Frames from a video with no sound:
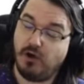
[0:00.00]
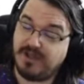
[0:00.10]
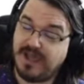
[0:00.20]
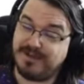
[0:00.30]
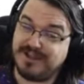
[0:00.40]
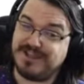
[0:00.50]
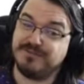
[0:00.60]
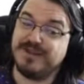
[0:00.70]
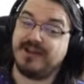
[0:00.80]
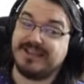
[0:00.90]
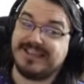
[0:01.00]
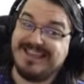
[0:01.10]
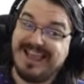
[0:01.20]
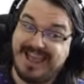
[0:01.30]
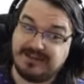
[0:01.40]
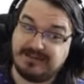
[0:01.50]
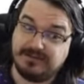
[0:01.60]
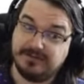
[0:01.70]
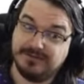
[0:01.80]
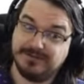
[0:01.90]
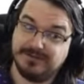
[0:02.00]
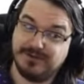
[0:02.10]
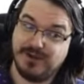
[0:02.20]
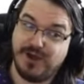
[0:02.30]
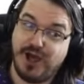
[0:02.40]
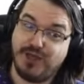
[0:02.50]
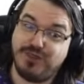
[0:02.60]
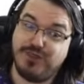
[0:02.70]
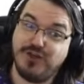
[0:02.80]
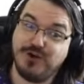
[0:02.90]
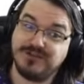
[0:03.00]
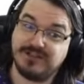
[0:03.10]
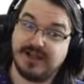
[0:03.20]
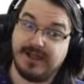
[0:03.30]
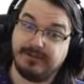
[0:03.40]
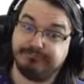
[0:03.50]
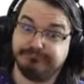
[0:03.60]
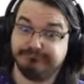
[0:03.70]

Okay, but hear me out again. A third time.